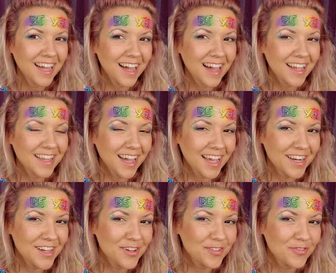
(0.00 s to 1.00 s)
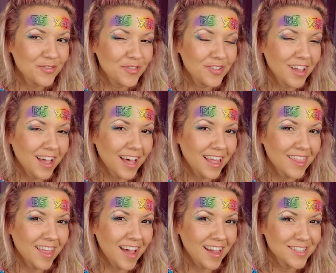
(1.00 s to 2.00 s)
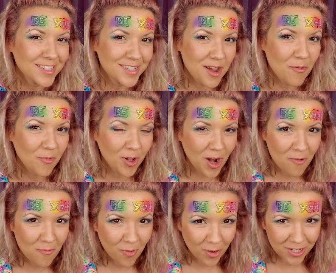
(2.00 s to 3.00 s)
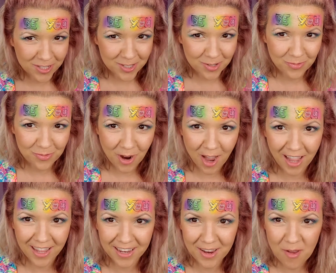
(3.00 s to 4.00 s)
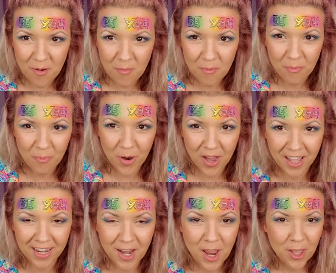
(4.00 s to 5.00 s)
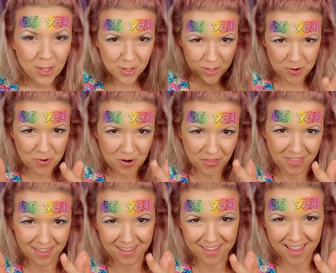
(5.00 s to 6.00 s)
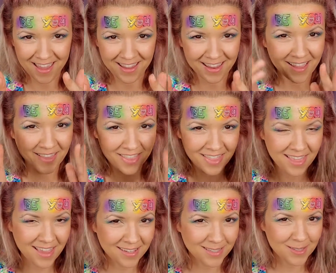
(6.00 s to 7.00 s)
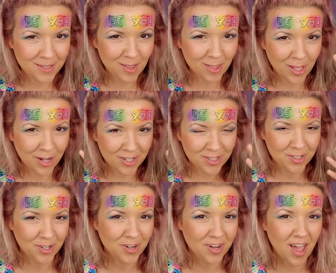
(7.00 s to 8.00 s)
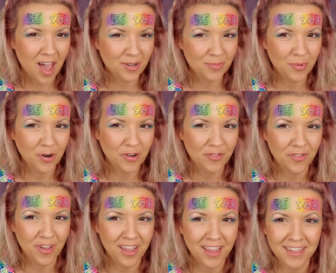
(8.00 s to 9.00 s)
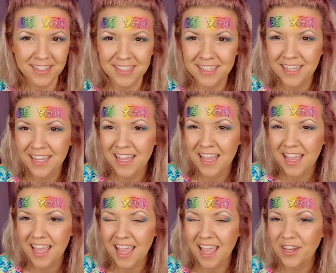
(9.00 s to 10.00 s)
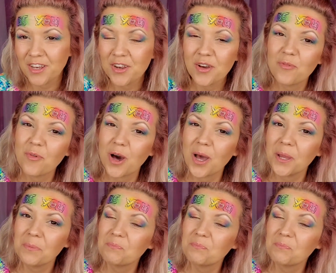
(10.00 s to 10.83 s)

I kind of had the idea what I wanted to write, but you were thinking these letters are not perfect. And you know what?